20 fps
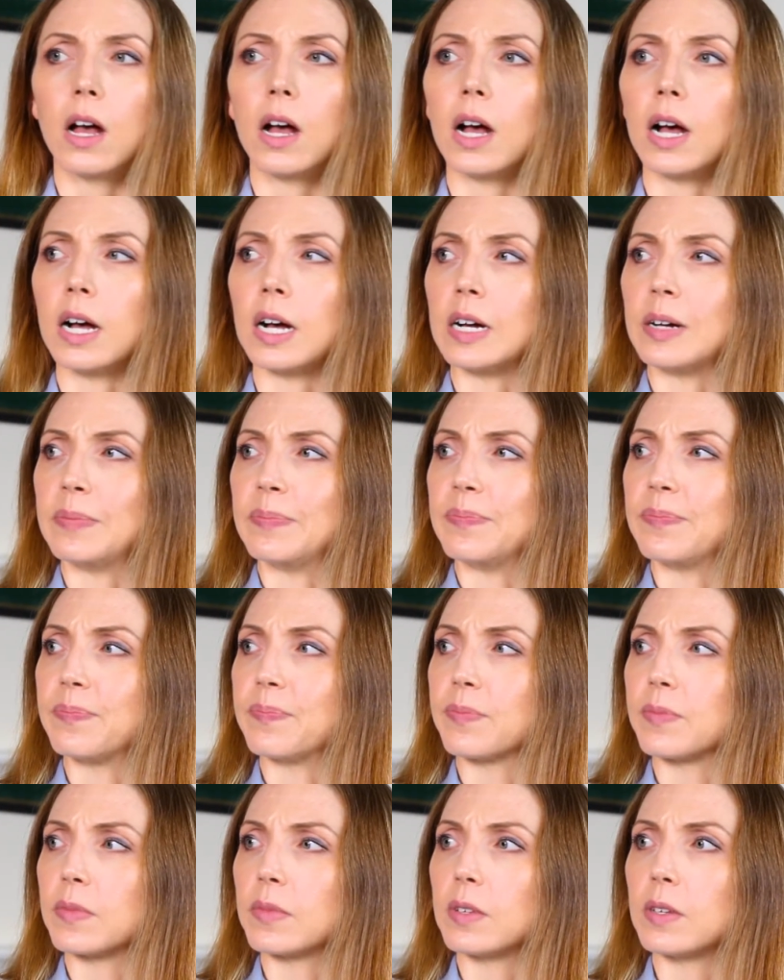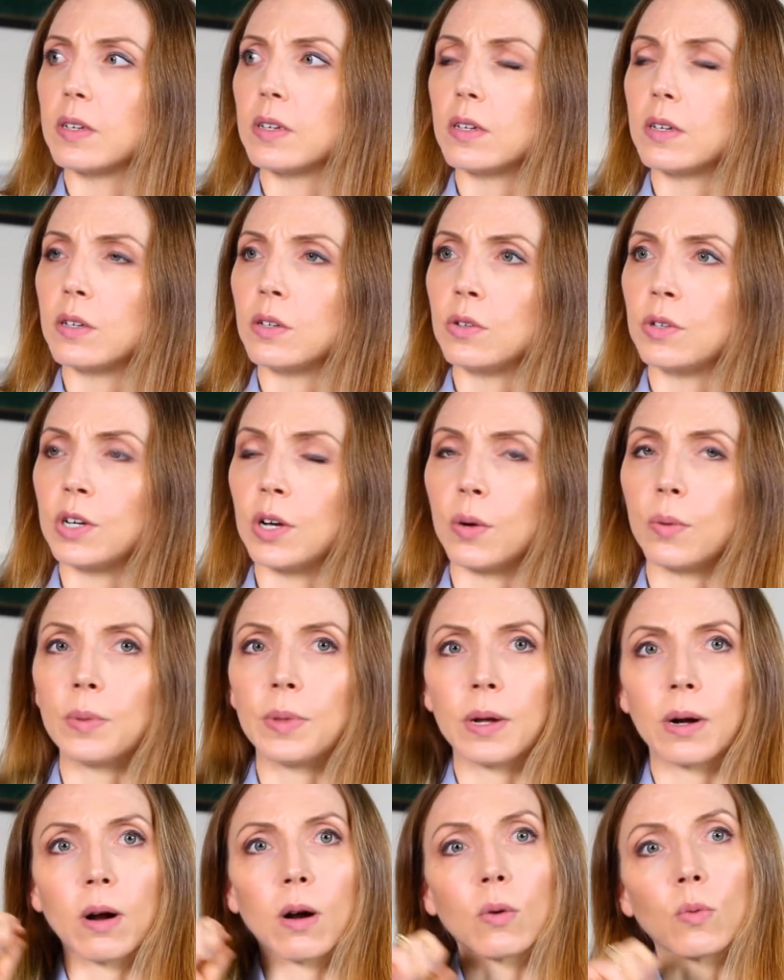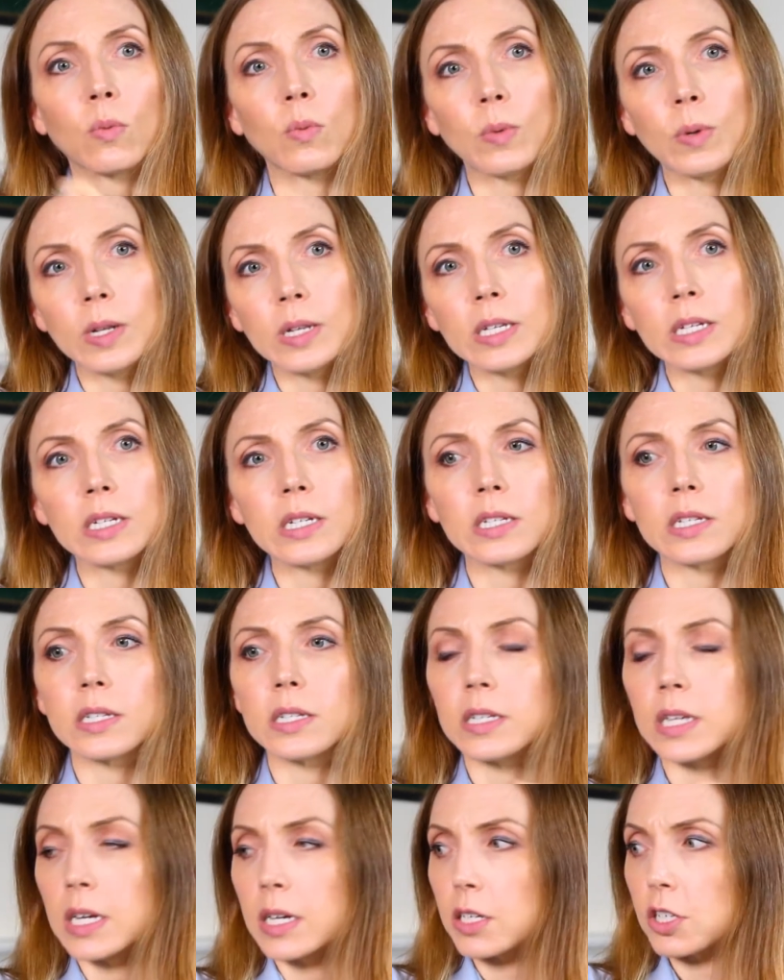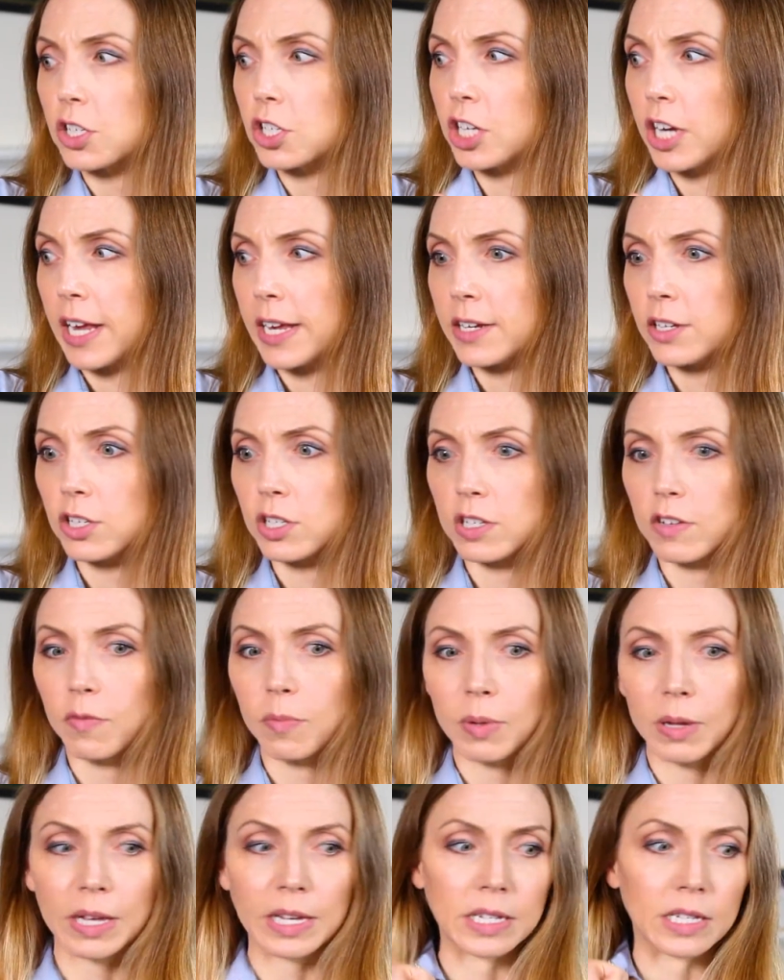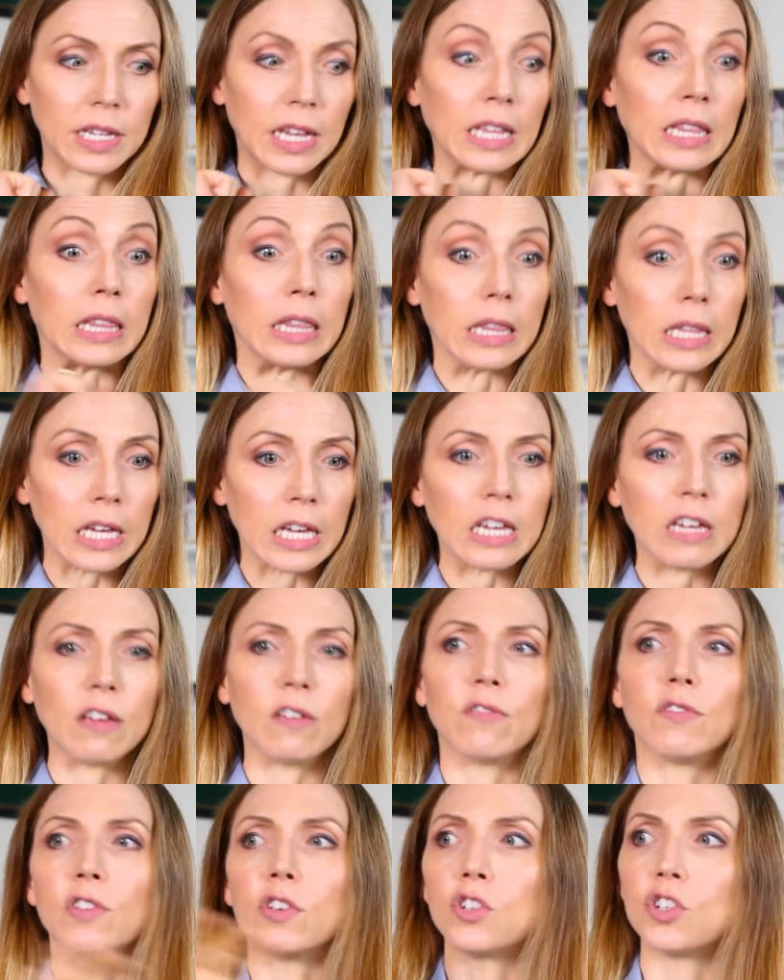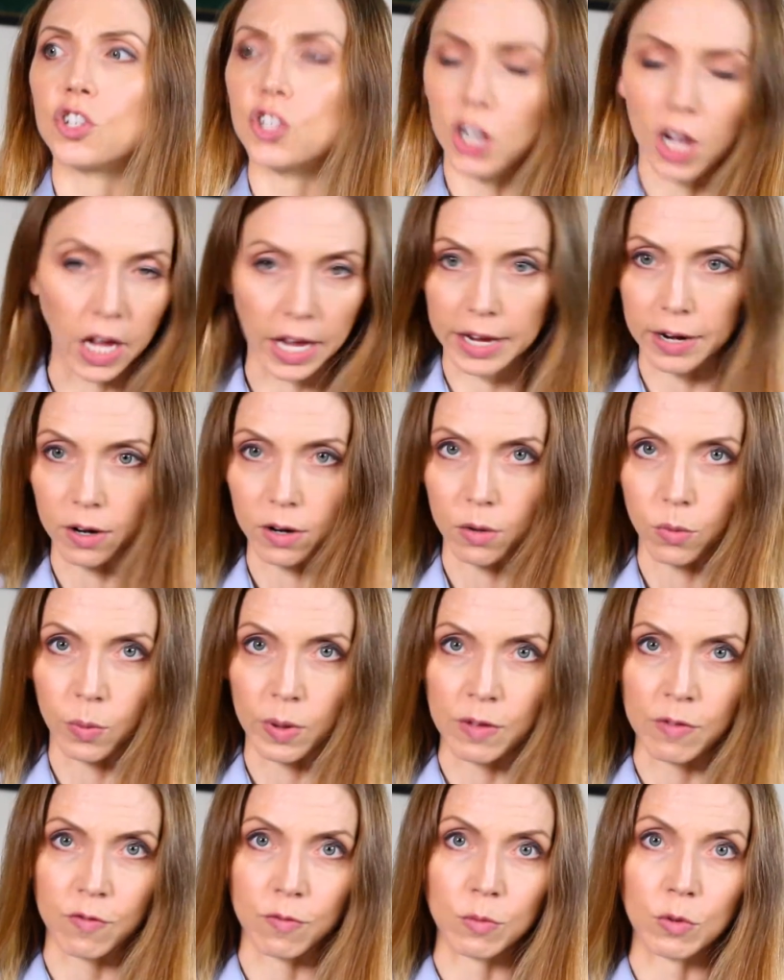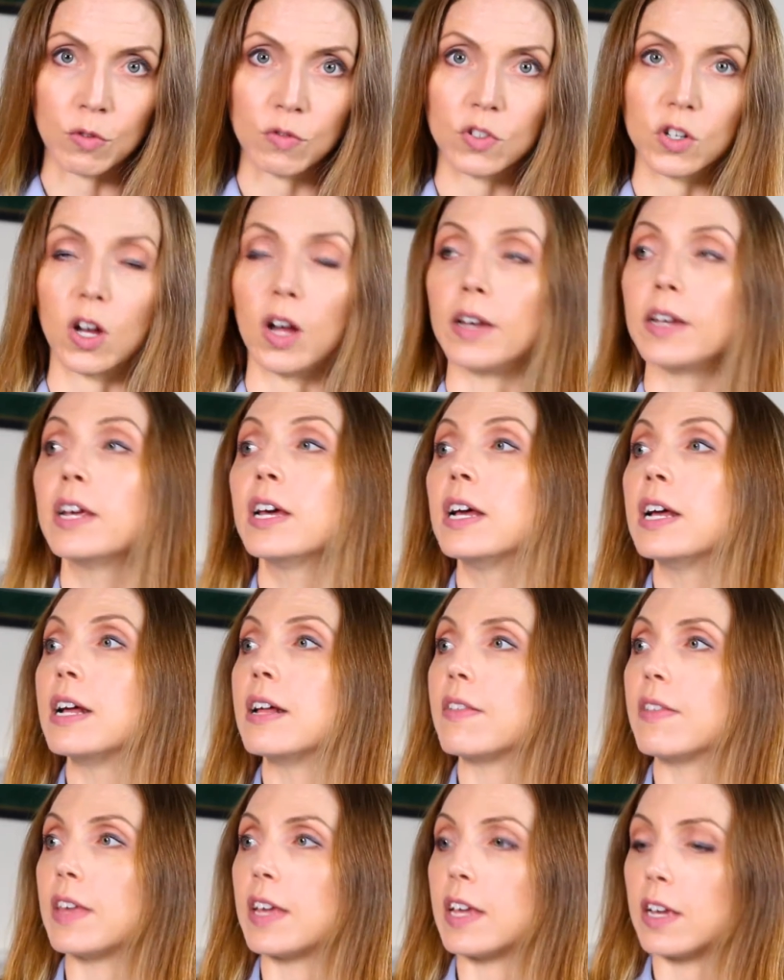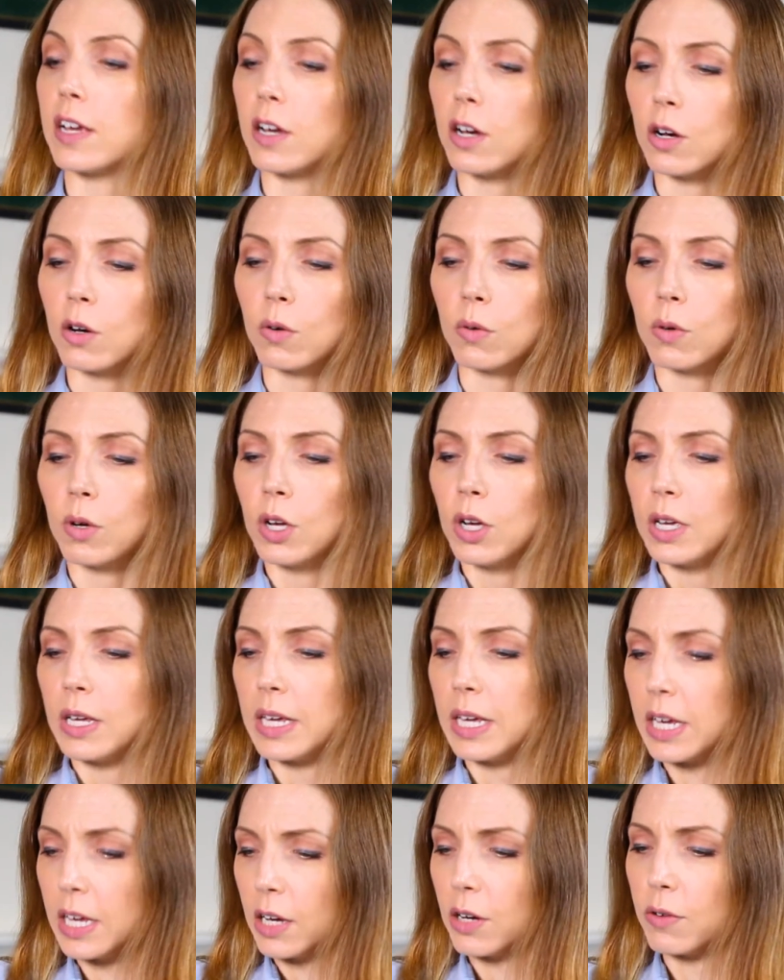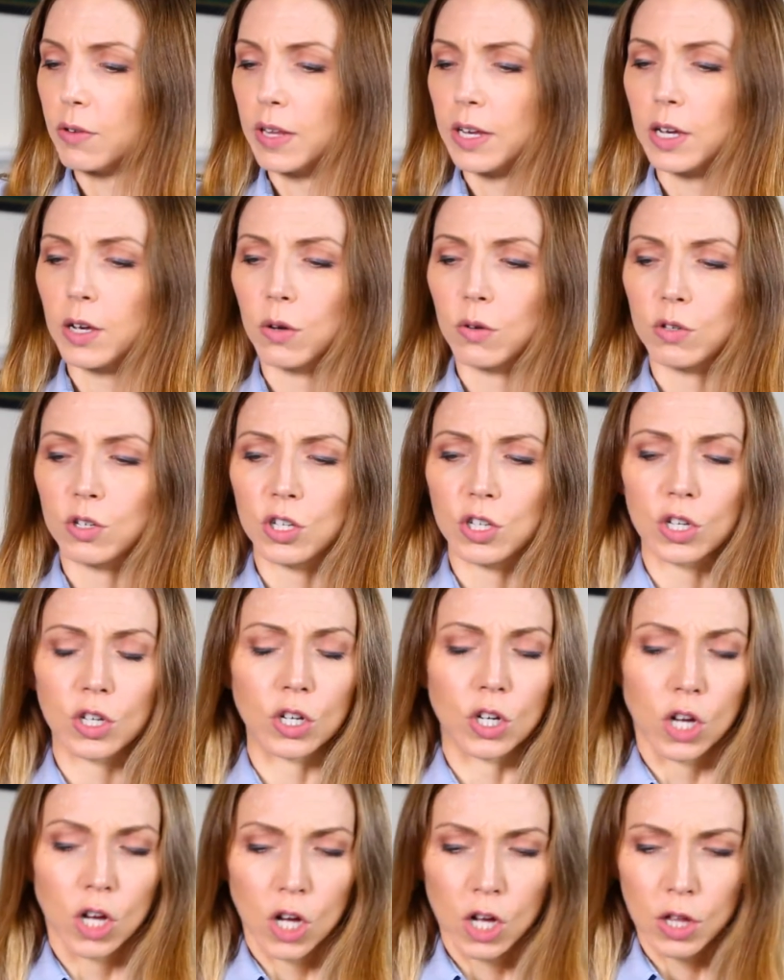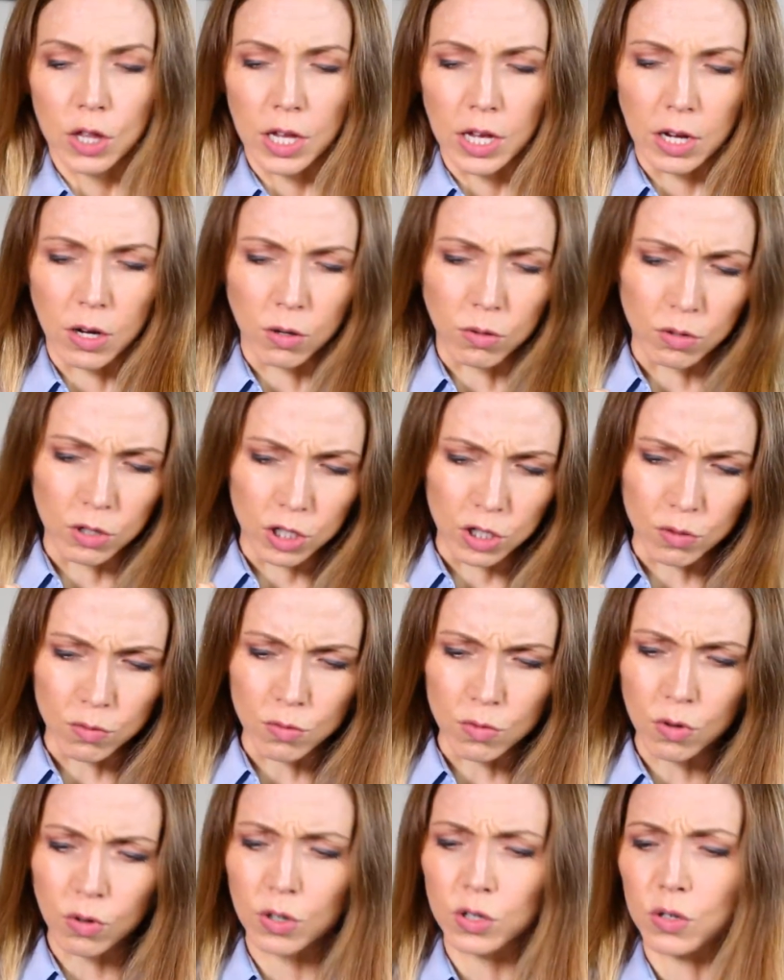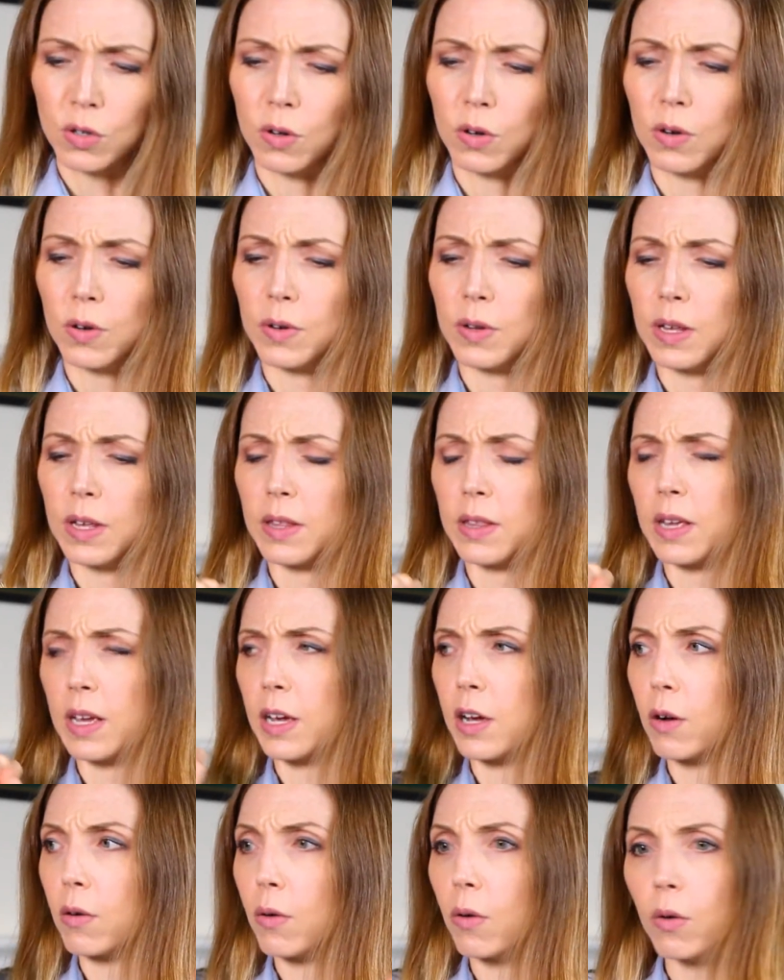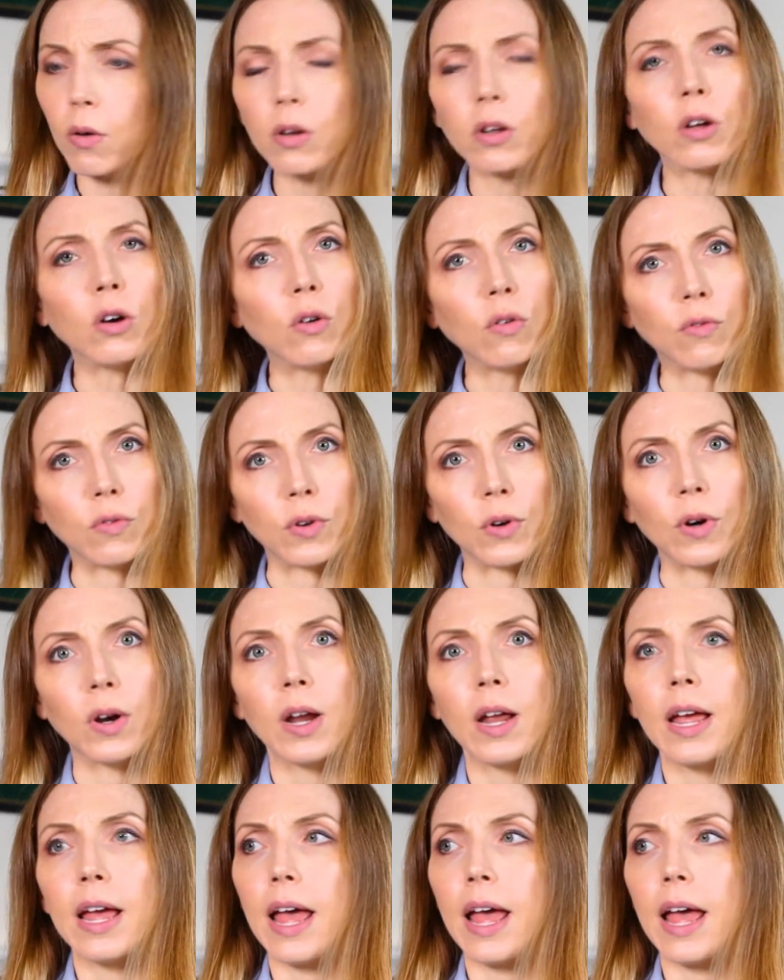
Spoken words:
There are really distinct changes of place. They leave the Shire. We've moved on. They go here. They go into Mordor. They go all over.